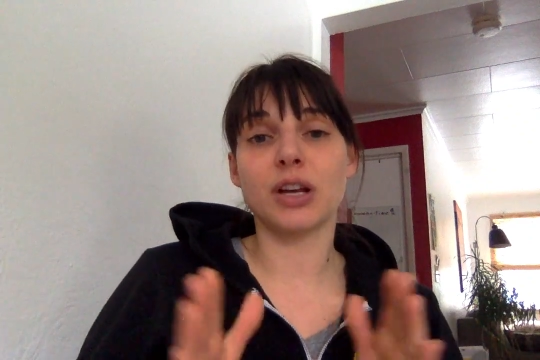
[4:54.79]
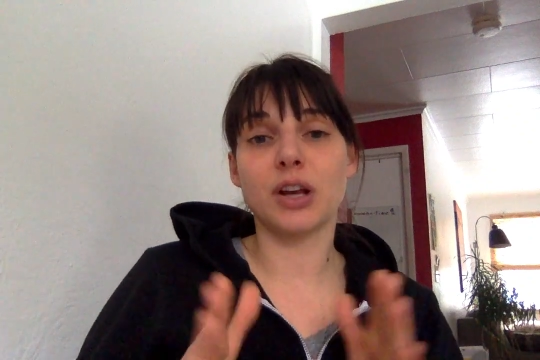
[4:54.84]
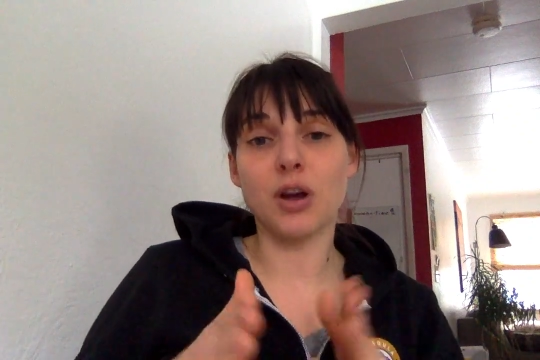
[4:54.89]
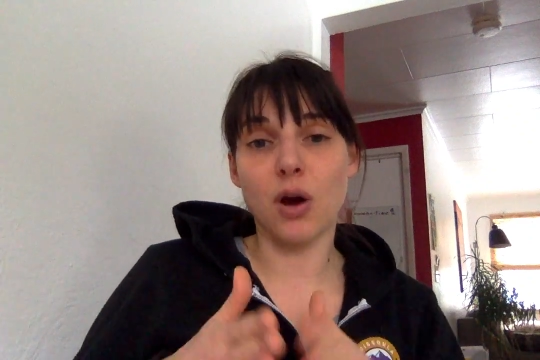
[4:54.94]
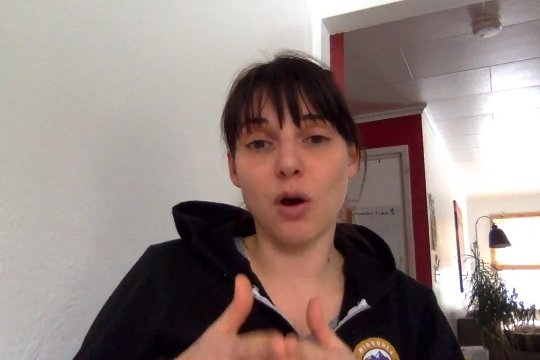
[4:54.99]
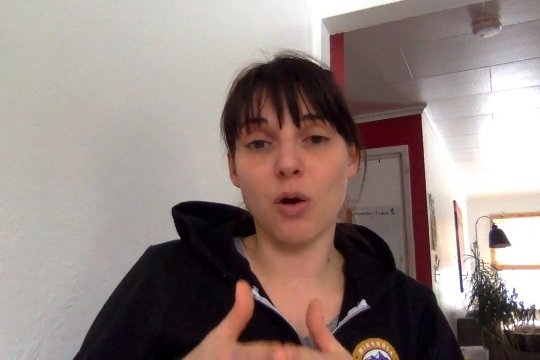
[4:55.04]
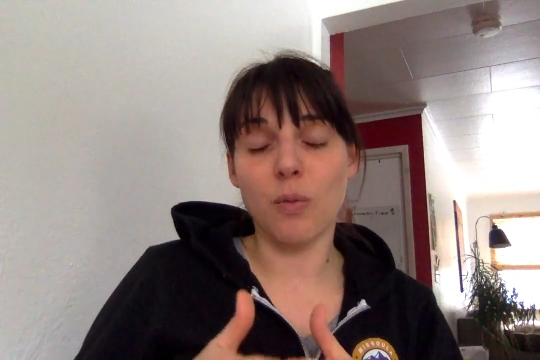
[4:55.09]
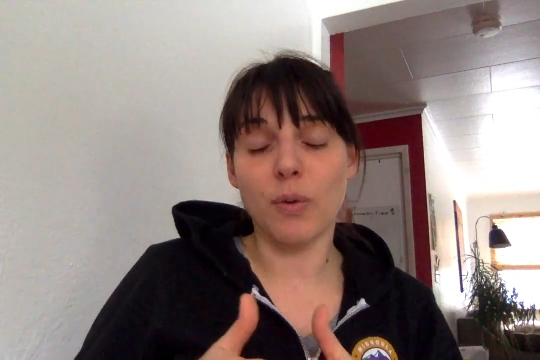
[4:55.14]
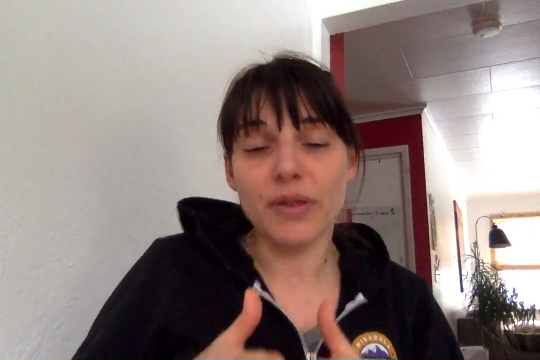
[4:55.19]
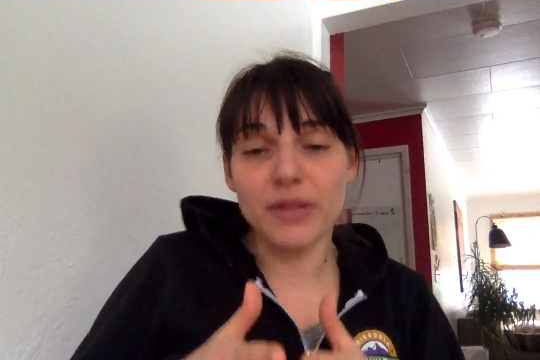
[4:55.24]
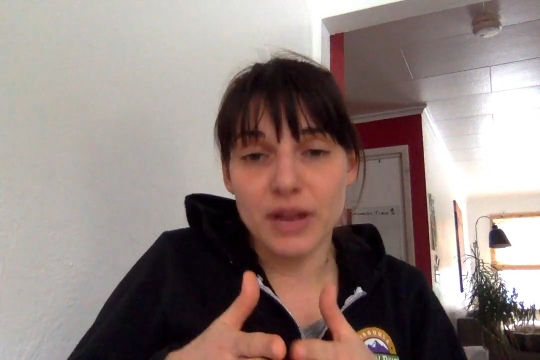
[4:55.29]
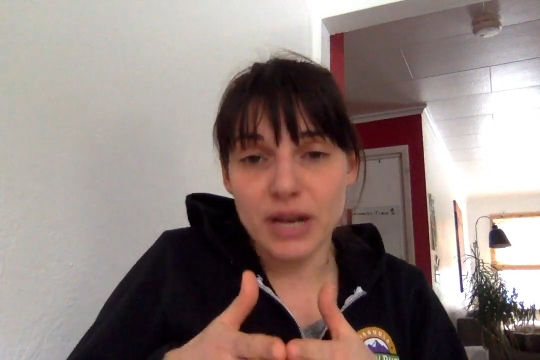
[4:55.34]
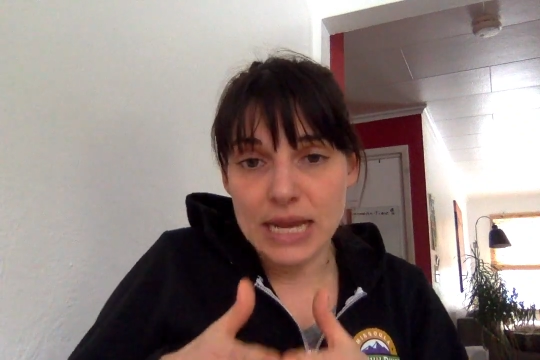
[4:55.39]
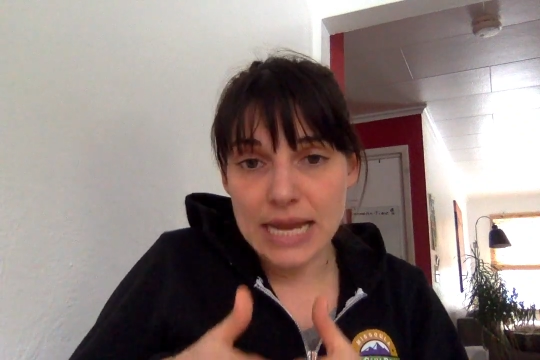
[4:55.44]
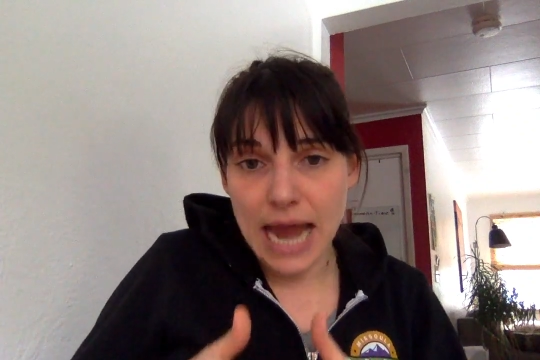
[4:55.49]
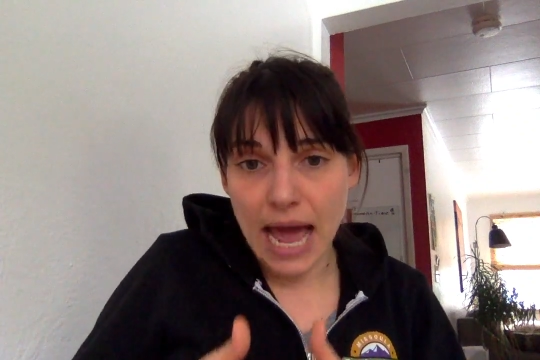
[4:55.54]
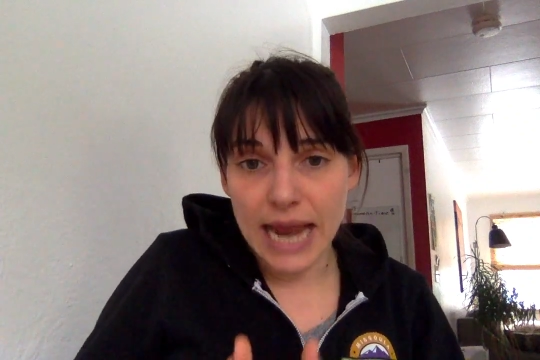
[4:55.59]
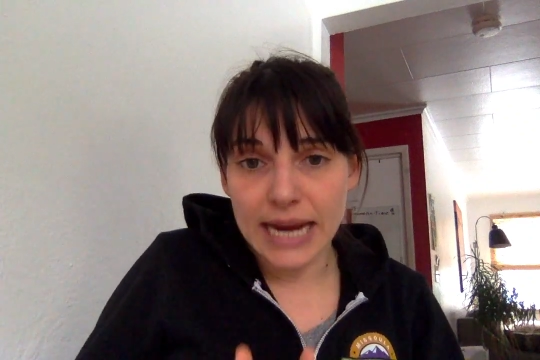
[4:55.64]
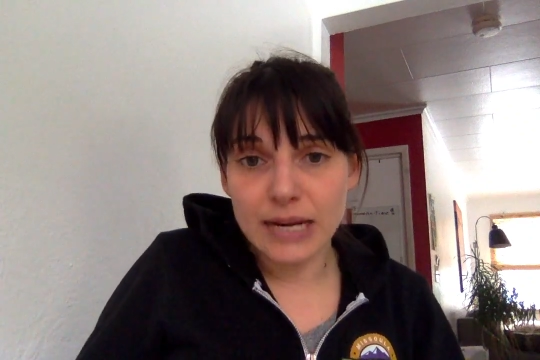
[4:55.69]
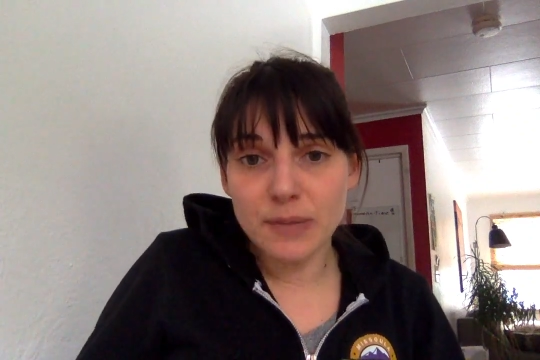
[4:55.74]
to go with a
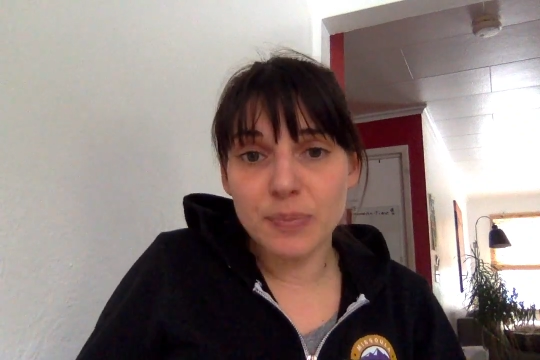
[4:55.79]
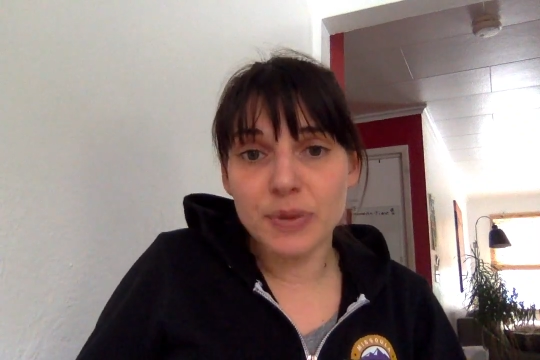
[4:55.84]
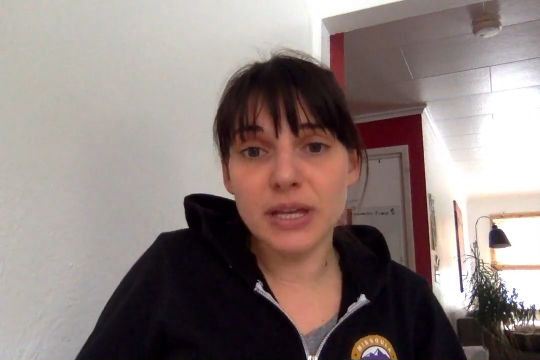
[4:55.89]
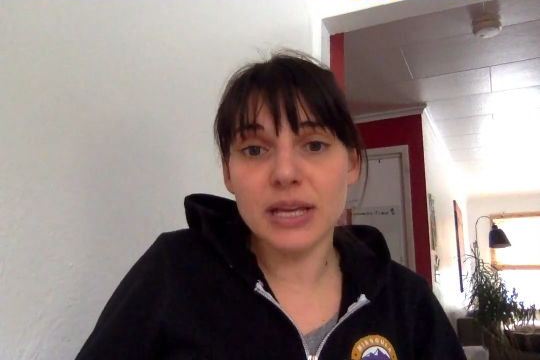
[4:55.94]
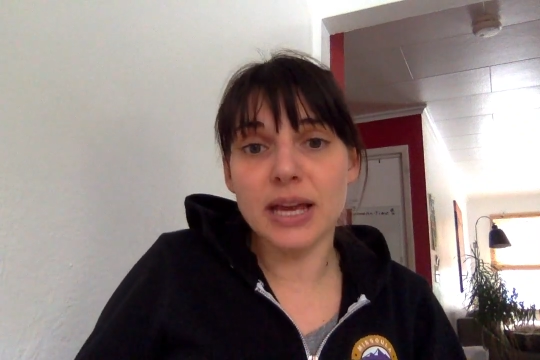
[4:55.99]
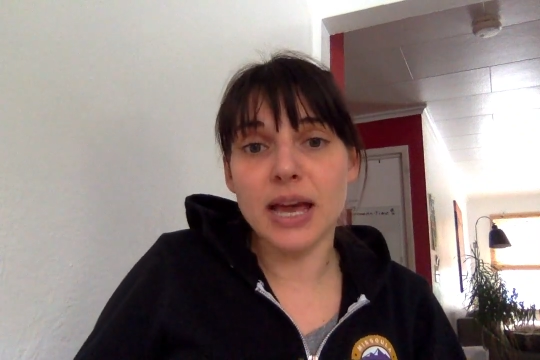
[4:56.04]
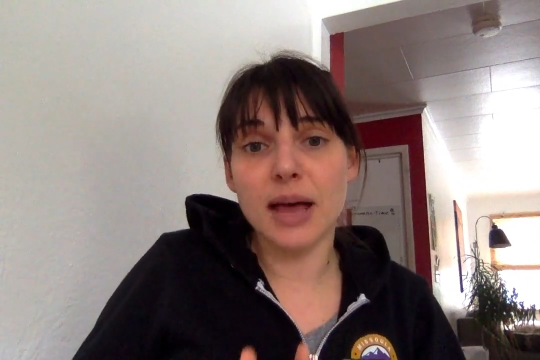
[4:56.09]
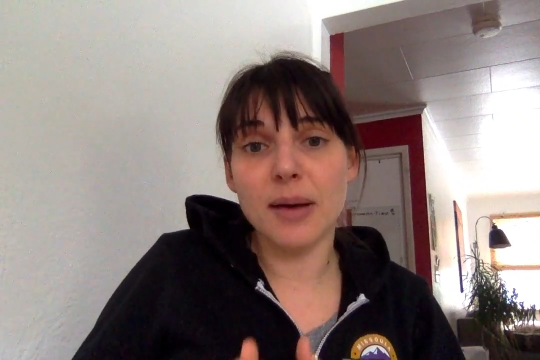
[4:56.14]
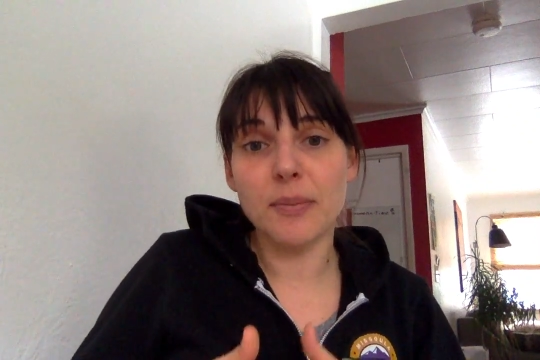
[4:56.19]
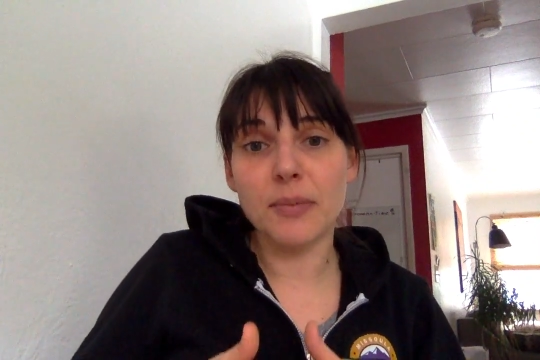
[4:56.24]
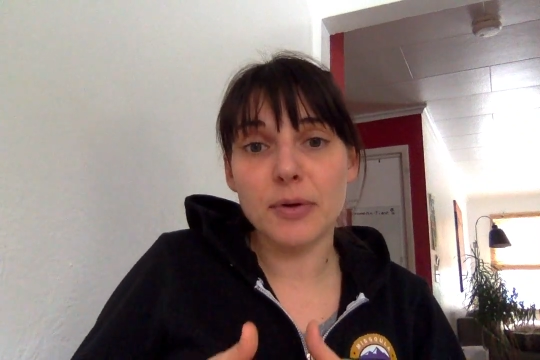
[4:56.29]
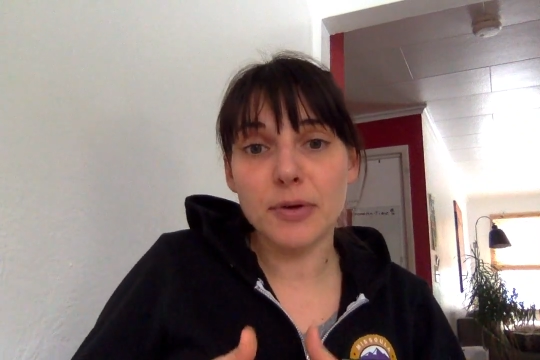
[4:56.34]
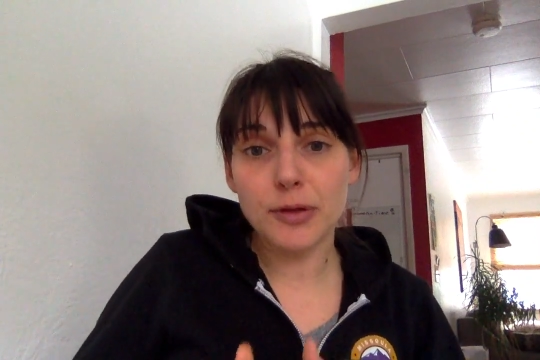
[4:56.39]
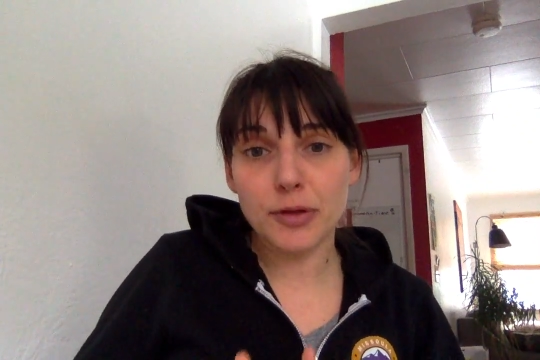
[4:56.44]
9 p.m.